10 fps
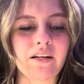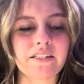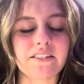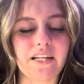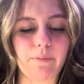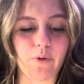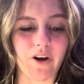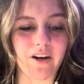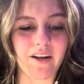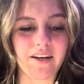Step
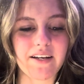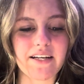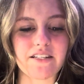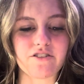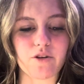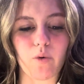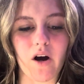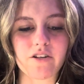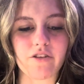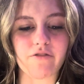1 is to
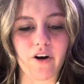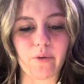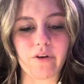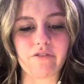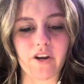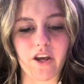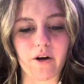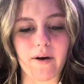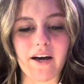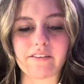watch the following
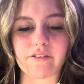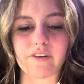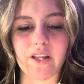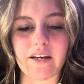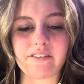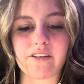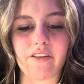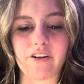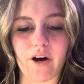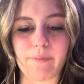video as it relates to
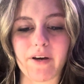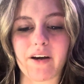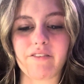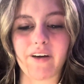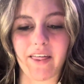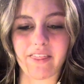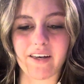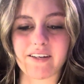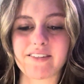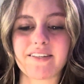the topic of
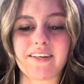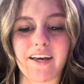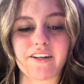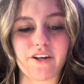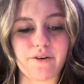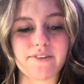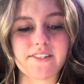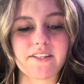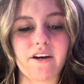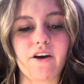ethics and take
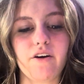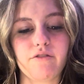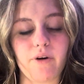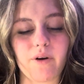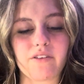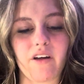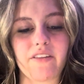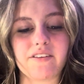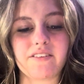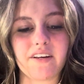notes. Focus on
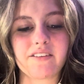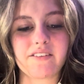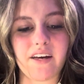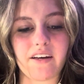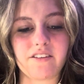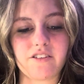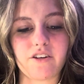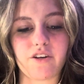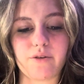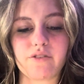the 6 tests
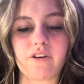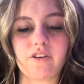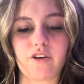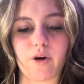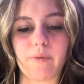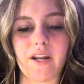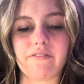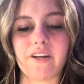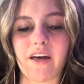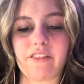used to determine if
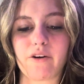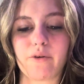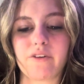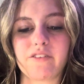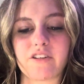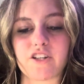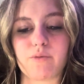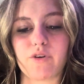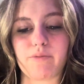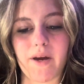an ethical decision
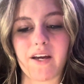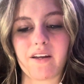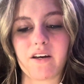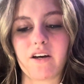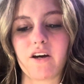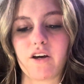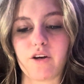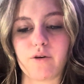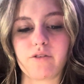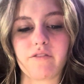was made.
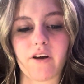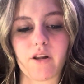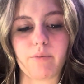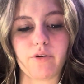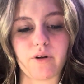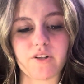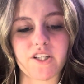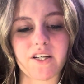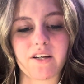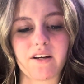Use available note
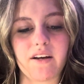sheet.